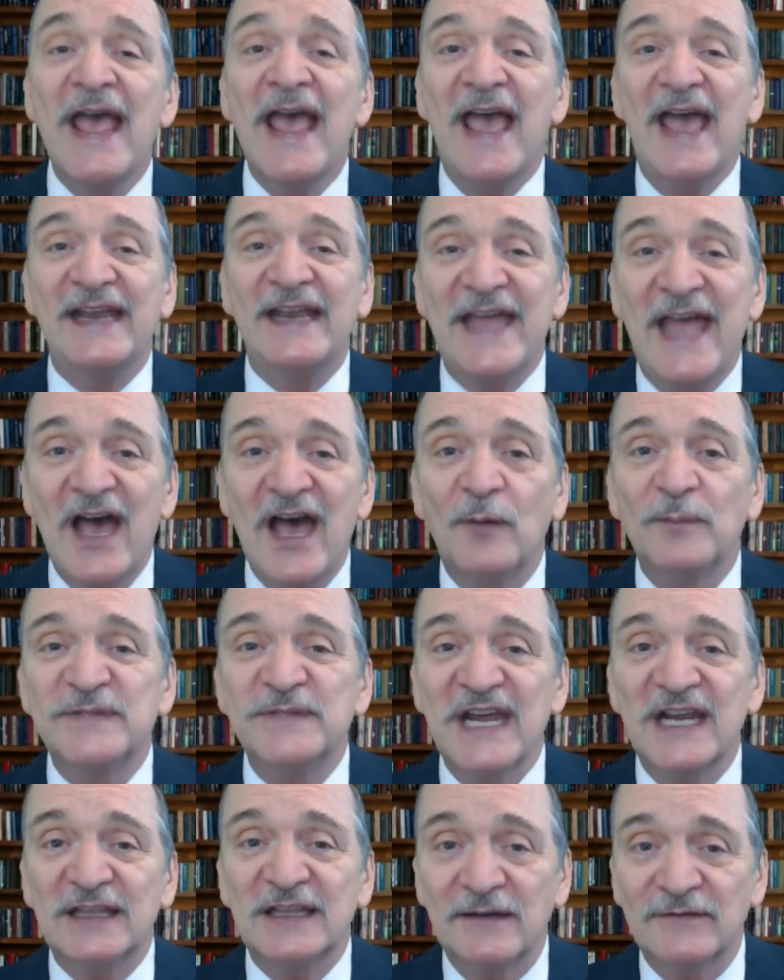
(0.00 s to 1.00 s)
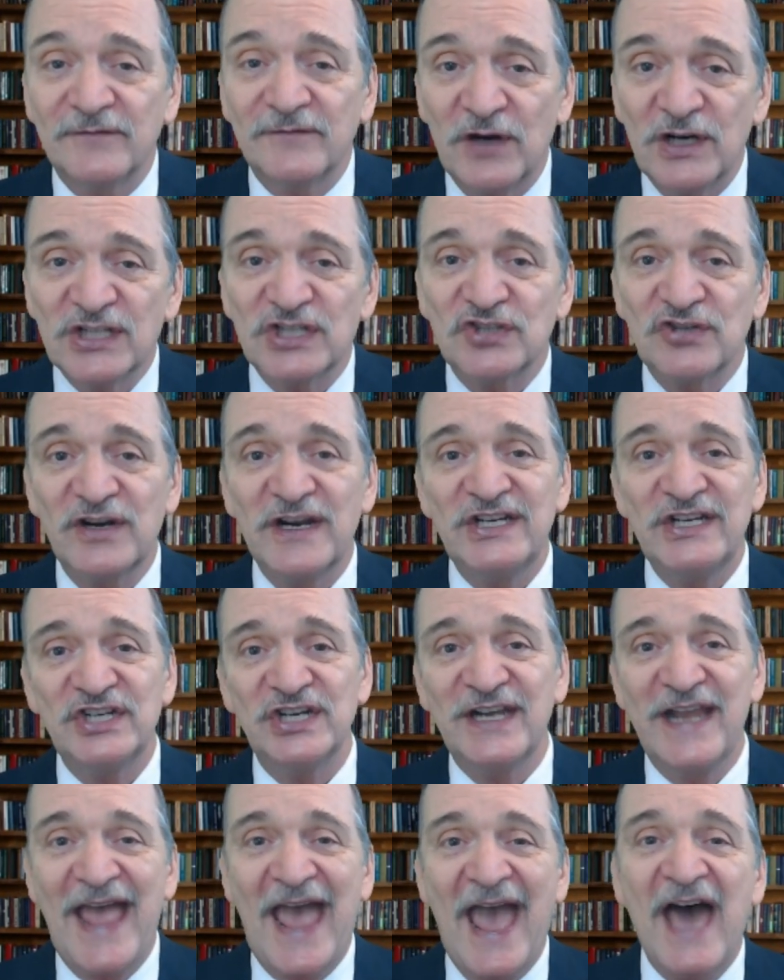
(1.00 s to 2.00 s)
and help take the
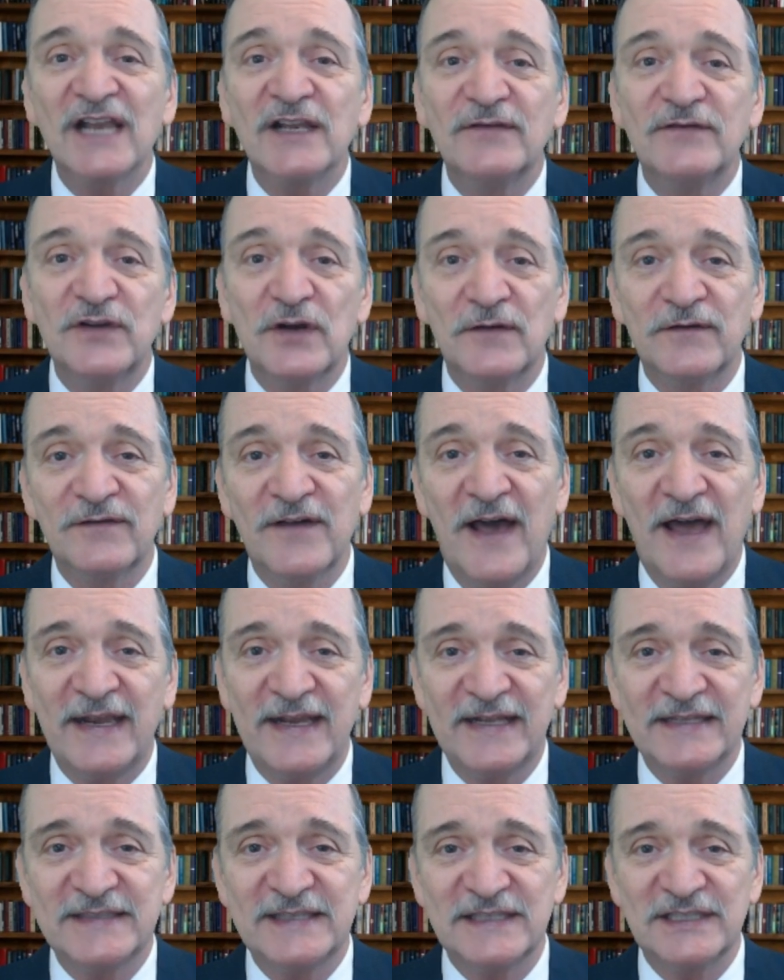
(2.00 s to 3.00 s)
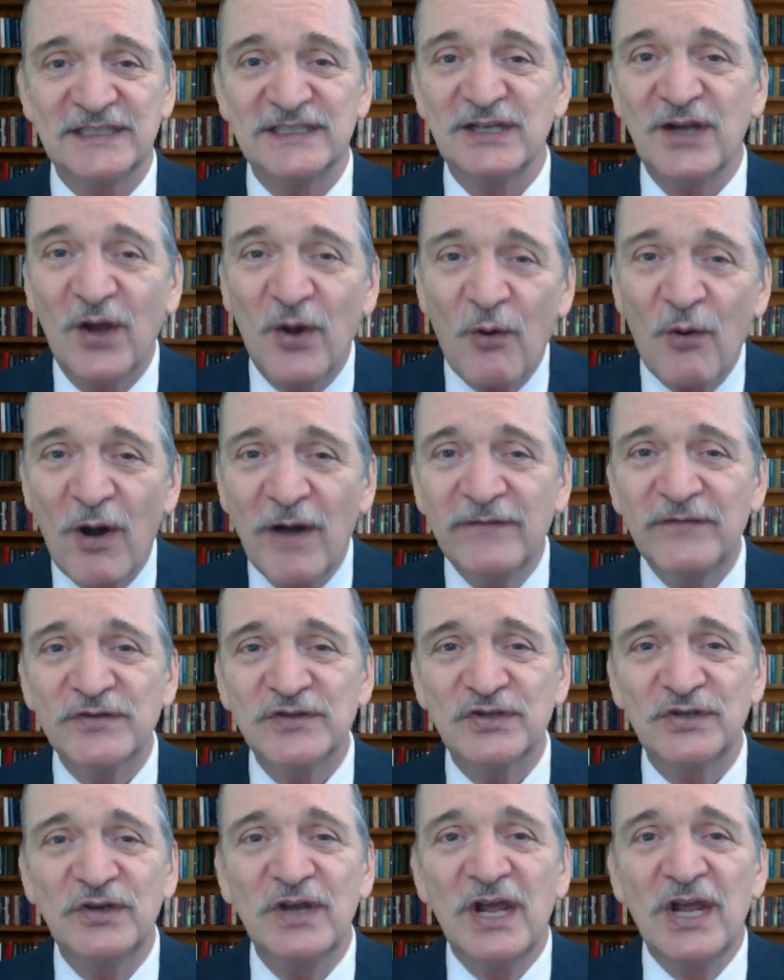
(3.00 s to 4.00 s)
frustration out of your finances. So go over
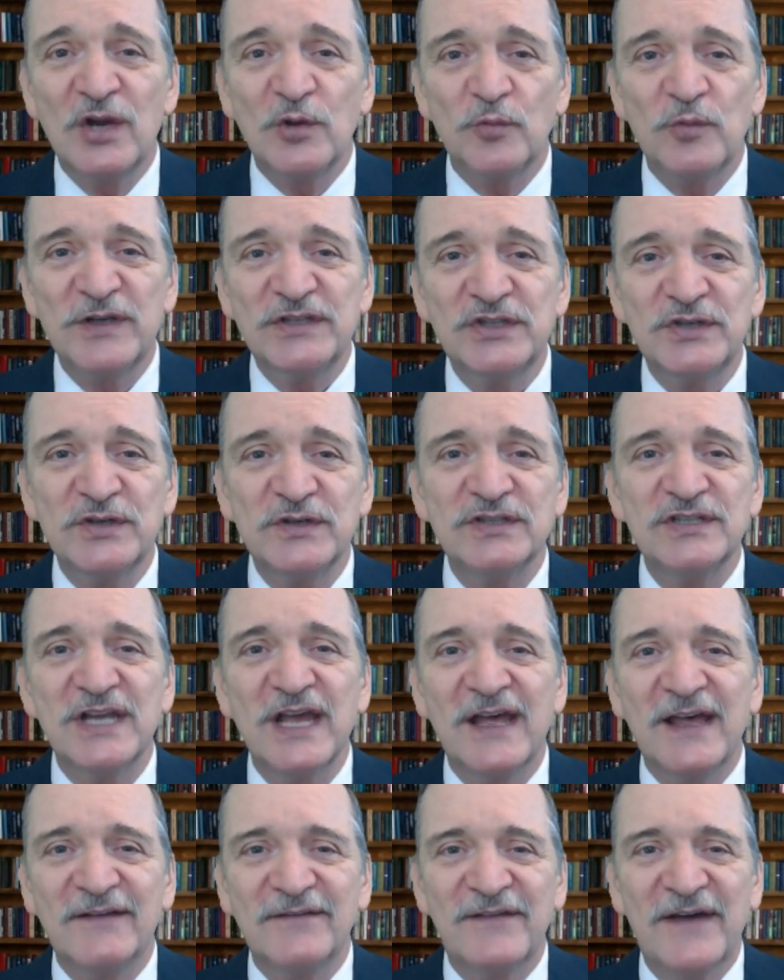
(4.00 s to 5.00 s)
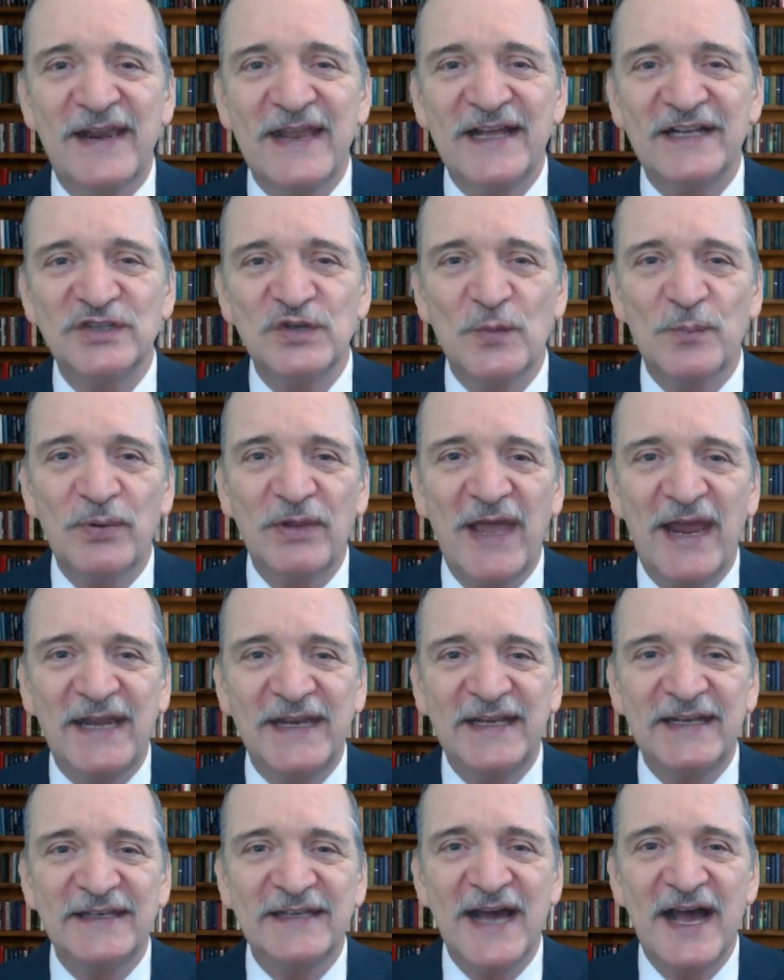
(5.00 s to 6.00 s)
to richards financial
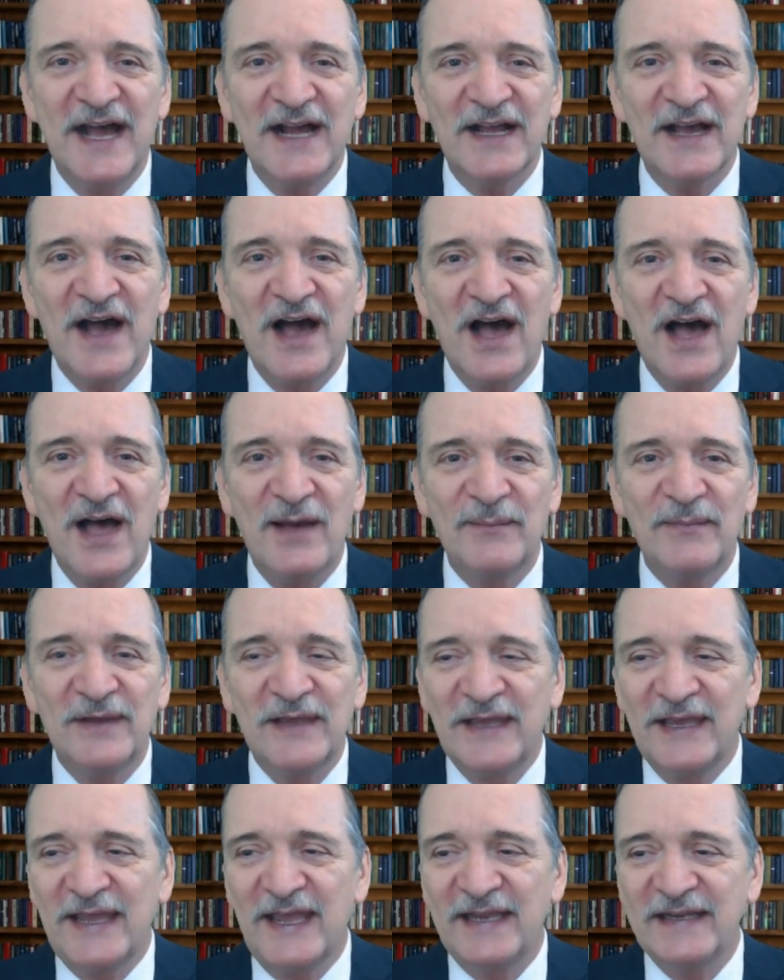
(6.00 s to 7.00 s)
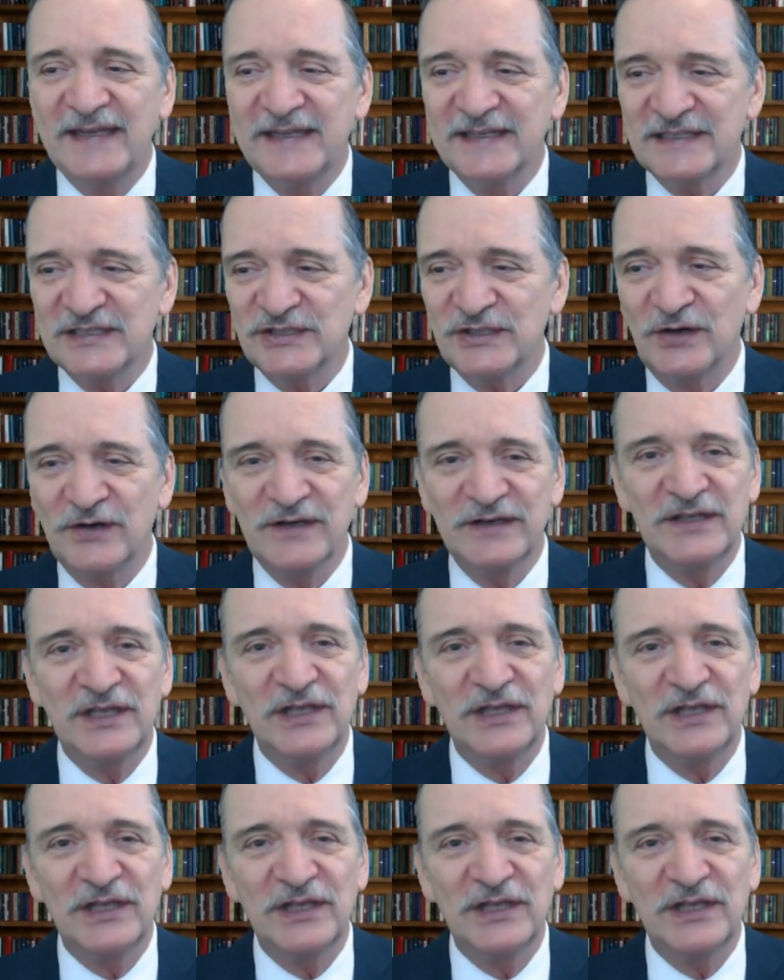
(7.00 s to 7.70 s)
planning dot com and get started